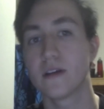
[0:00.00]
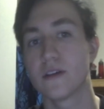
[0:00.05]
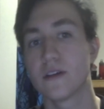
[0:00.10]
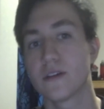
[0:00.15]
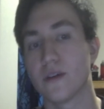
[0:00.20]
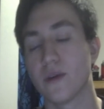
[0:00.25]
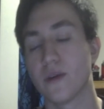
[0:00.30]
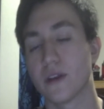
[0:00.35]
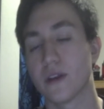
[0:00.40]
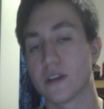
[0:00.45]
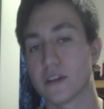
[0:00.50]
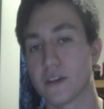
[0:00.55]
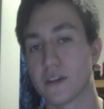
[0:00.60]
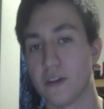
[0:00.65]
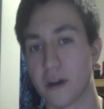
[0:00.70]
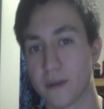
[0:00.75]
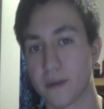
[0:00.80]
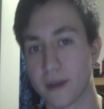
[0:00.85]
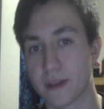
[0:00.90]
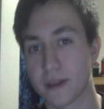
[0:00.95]
So I wanted to
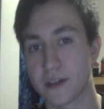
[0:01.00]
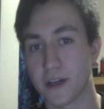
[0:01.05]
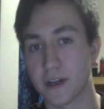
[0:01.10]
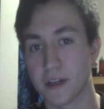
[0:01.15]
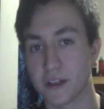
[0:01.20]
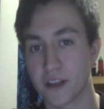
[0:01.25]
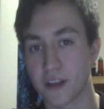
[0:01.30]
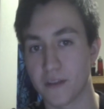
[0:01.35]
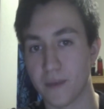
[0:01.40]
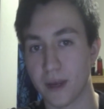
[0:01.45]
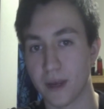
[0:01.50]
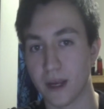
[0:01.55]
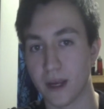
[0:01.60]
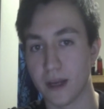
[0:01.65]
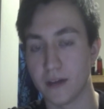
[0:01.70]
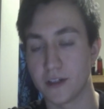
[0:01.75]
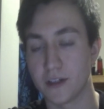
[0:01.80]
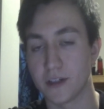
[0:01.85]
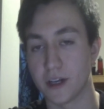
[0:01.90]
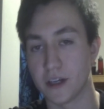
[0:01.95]
talk about the changes I've
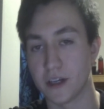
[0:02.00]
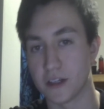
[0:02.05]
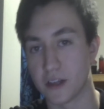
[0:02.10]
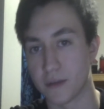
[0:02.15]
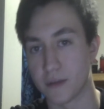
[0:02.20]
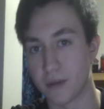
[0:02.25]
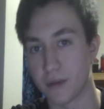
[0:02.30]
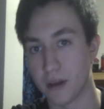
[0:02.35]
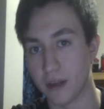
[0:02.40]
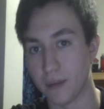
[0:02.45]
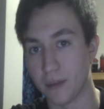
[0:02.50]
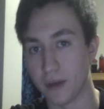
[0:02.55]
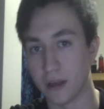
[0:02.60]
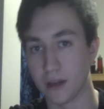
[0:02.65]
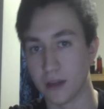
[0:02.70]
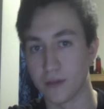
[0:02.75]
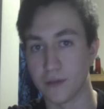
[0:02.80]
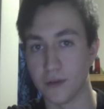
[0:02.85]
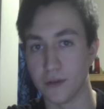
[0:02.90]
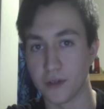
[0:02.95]
made, changes I'll probably make
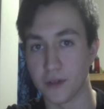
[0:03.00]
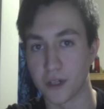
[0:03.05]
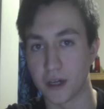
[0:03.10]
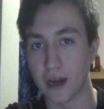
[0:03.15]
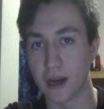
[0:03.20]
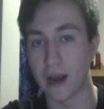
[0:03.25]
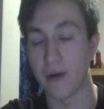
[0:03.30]
in the future,